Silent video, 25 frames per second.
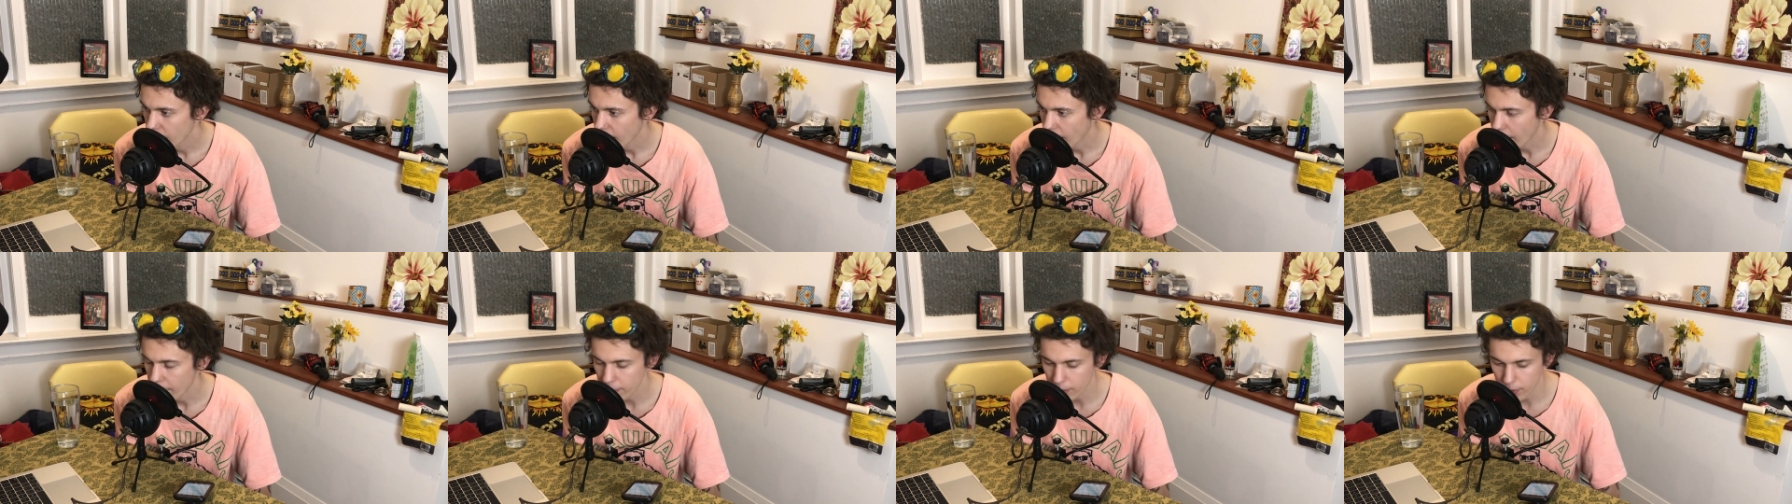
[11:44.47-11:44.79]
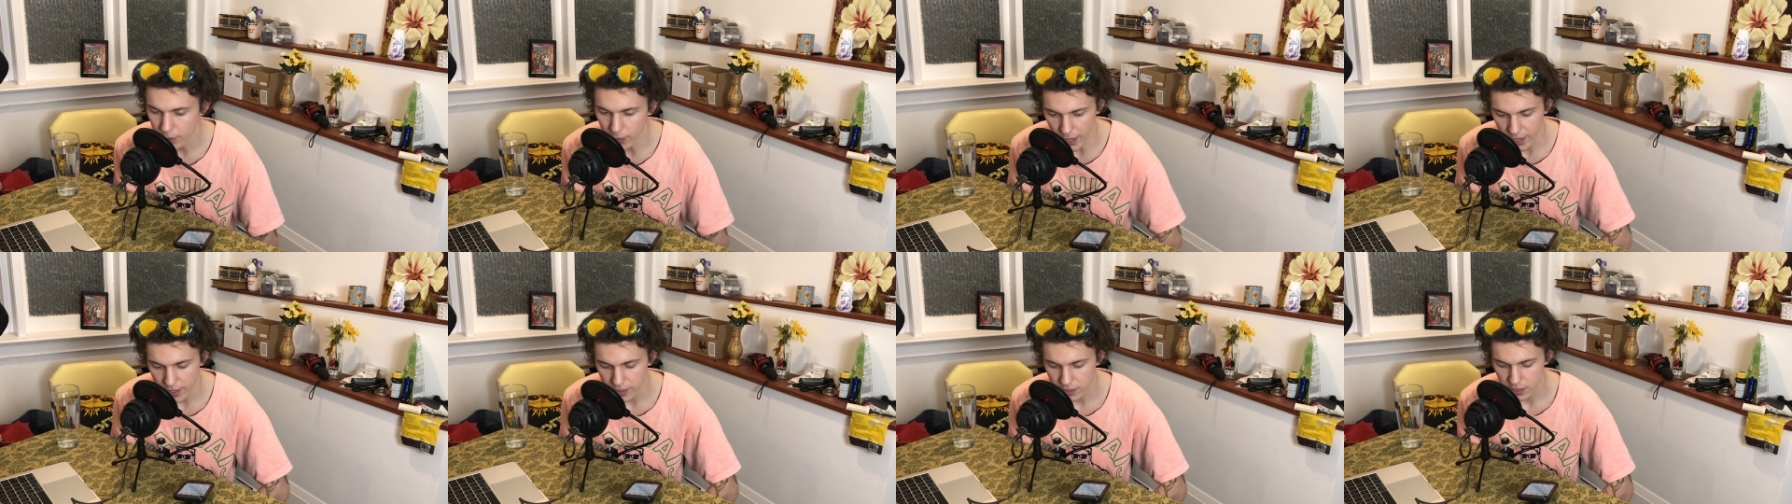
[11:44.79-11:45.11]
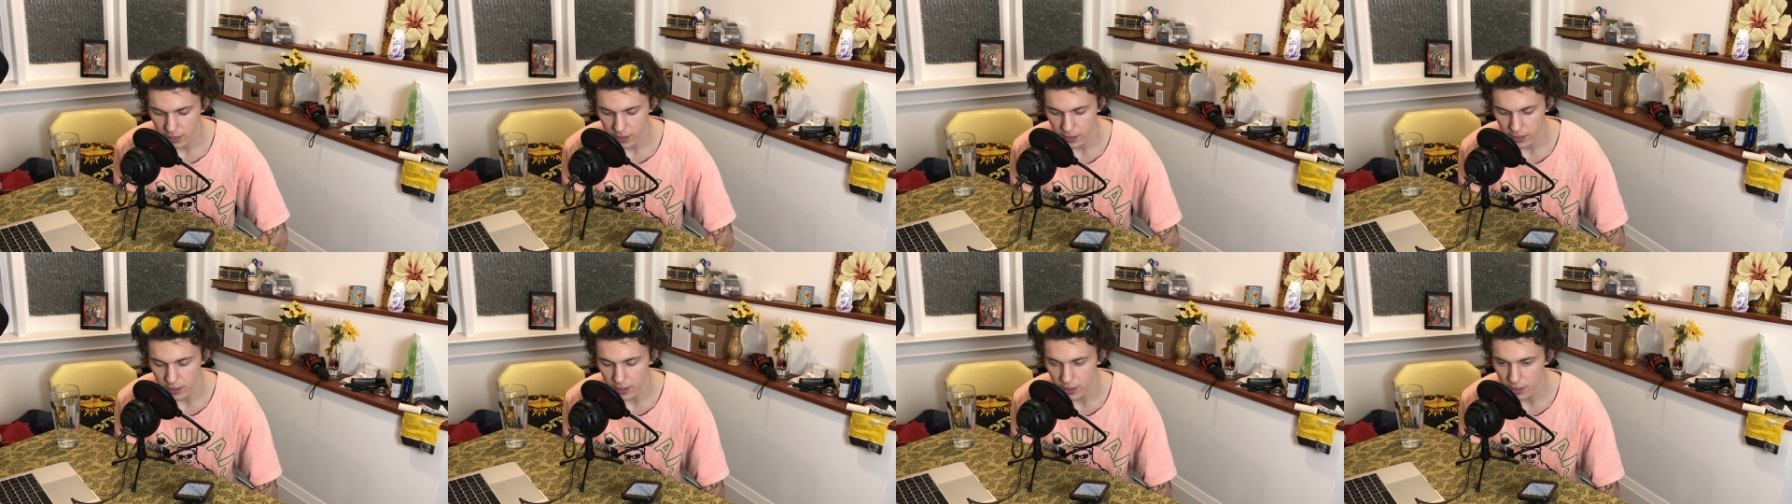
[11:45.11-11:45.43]
And the
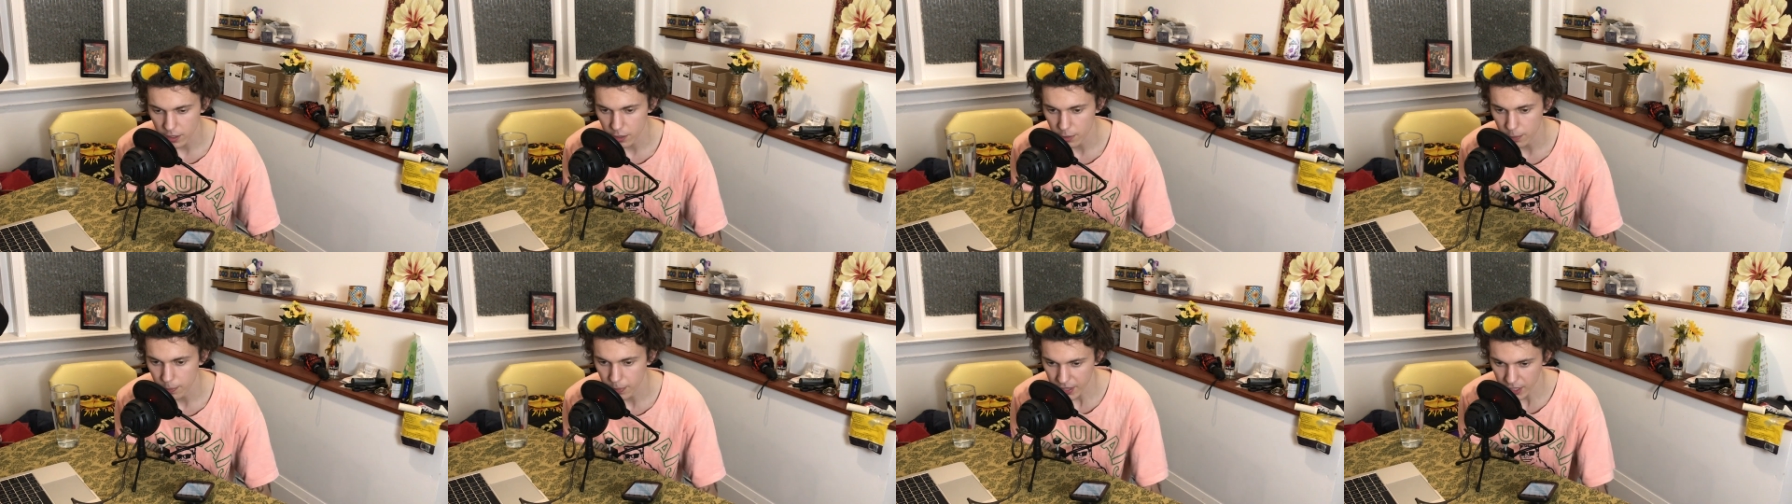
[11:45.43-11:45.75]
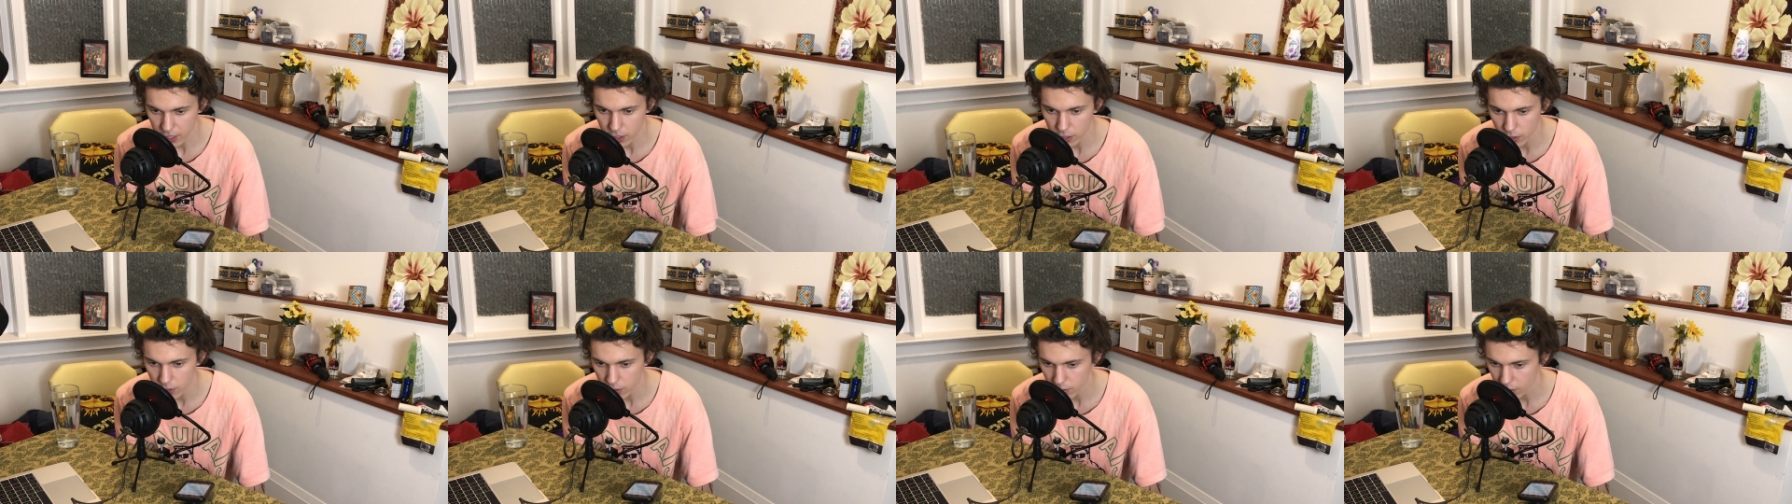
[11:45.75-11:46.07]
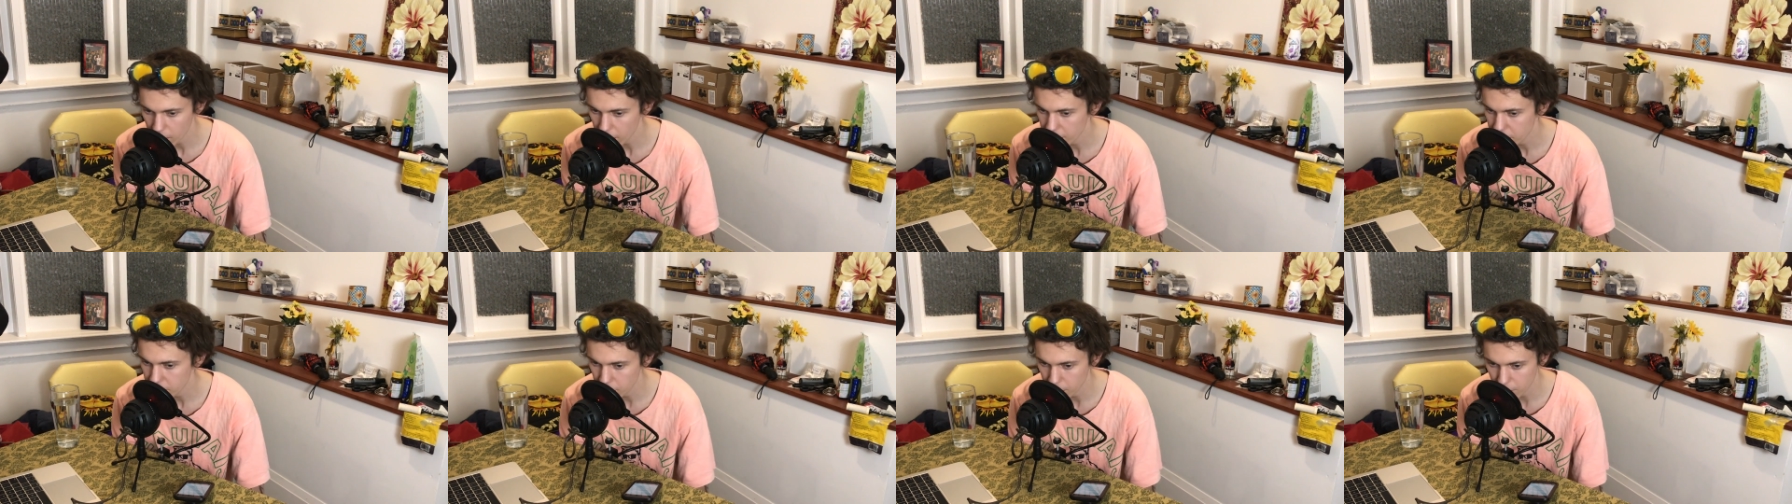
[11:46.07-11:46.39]
the the pictures are
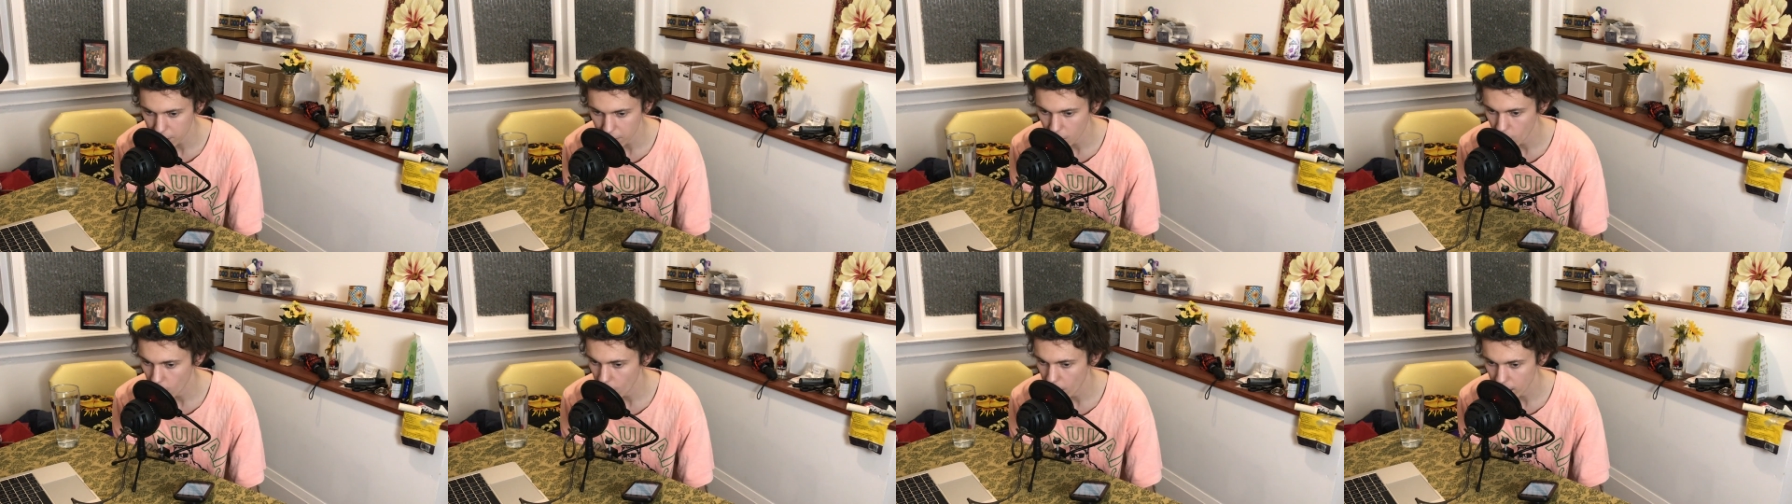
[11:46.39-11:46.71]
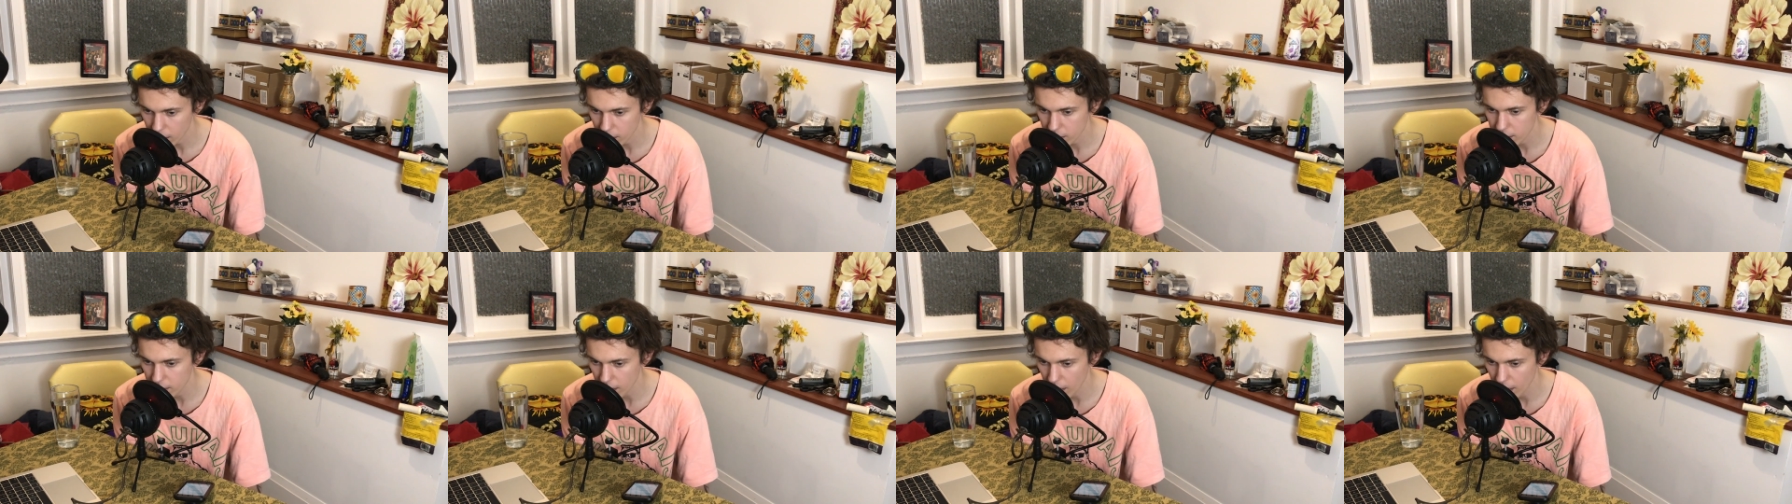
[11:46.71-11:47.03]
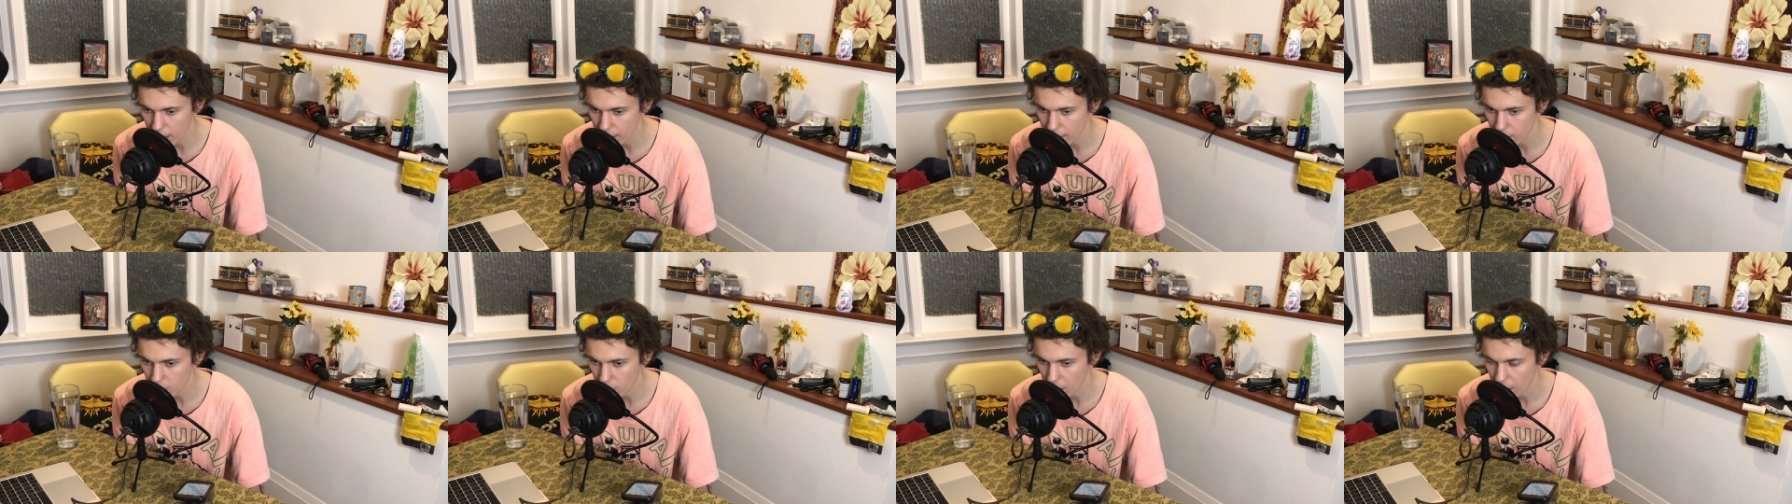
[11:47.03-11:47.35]
always really well
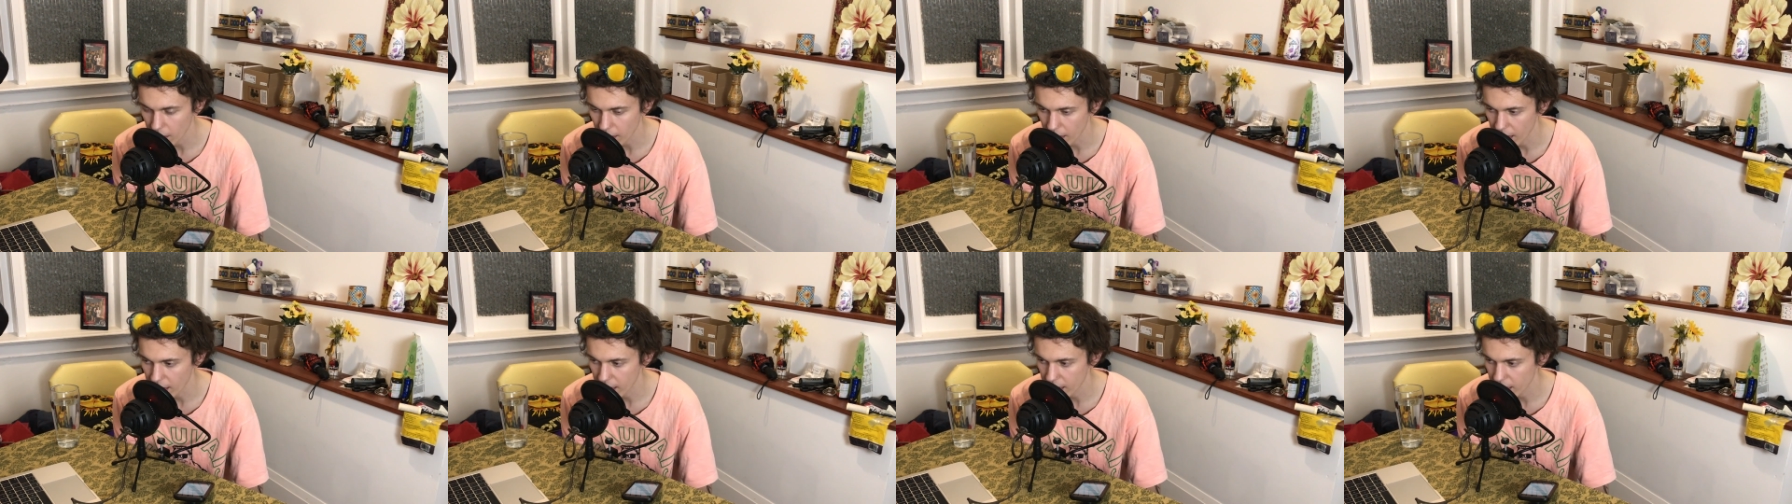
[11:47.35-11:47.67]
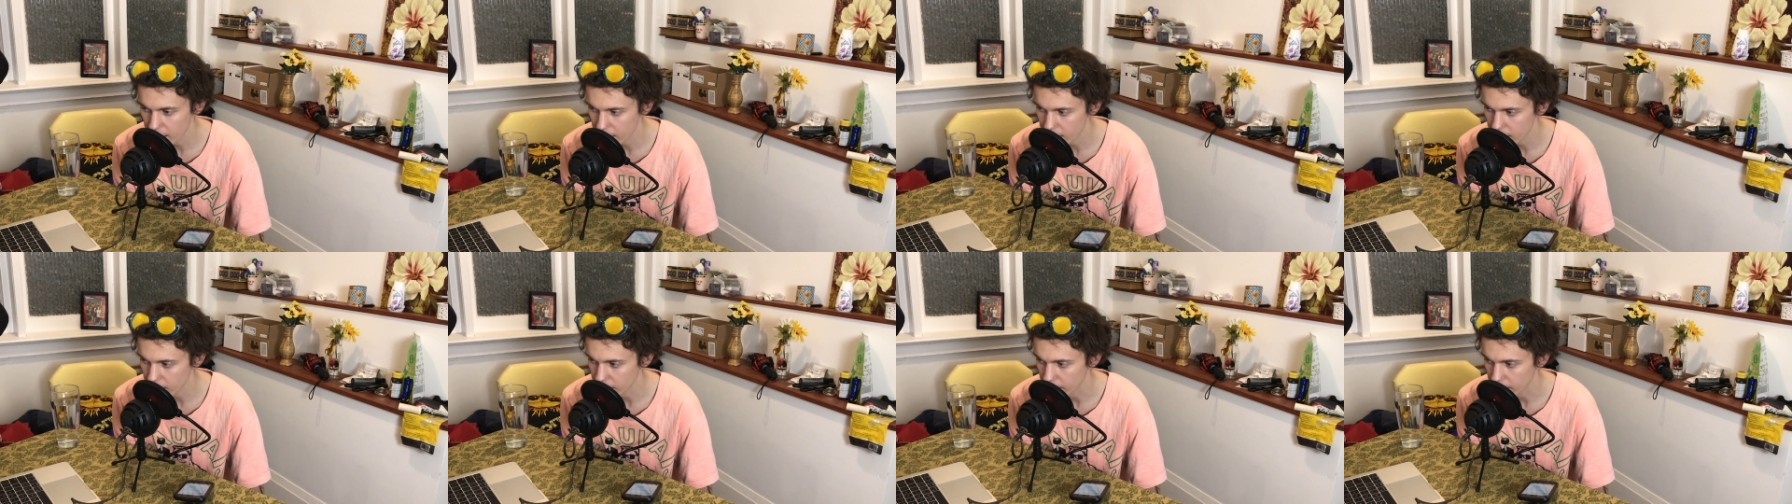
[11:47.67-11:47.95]
done and well edited,